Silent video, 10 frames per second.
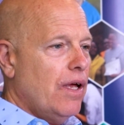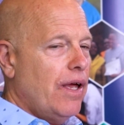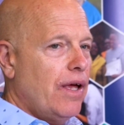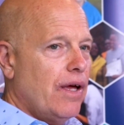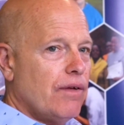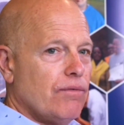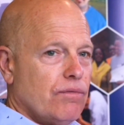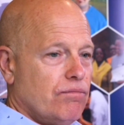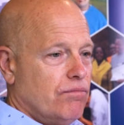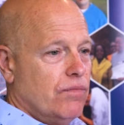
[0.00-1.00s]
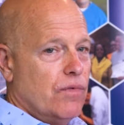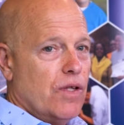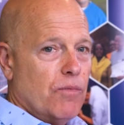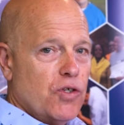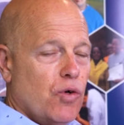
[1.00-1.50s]
and
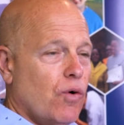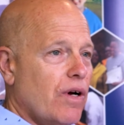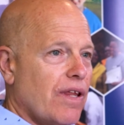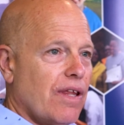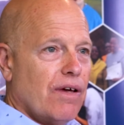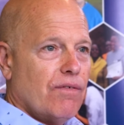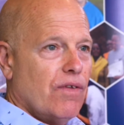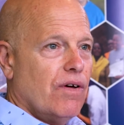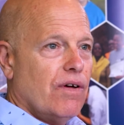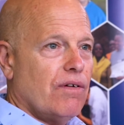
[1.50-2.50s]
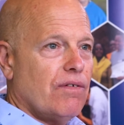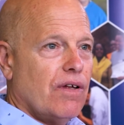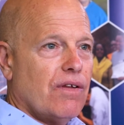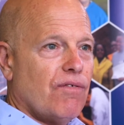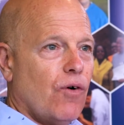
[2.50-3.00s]
the majority of the, the,
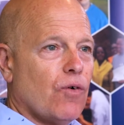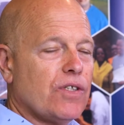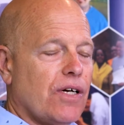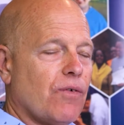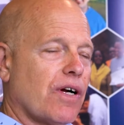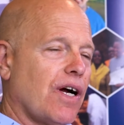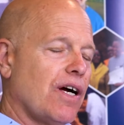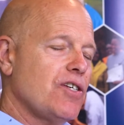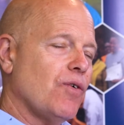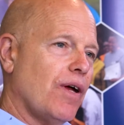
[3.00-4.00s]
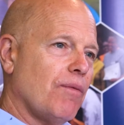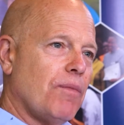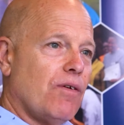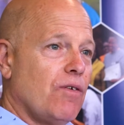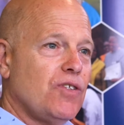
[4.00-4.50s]
the folks that were incarcerated, I
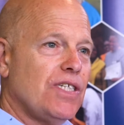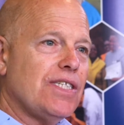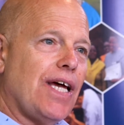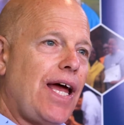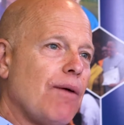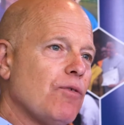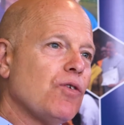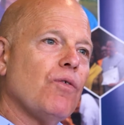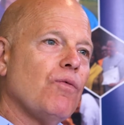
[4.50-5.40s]
mean, it was the same. So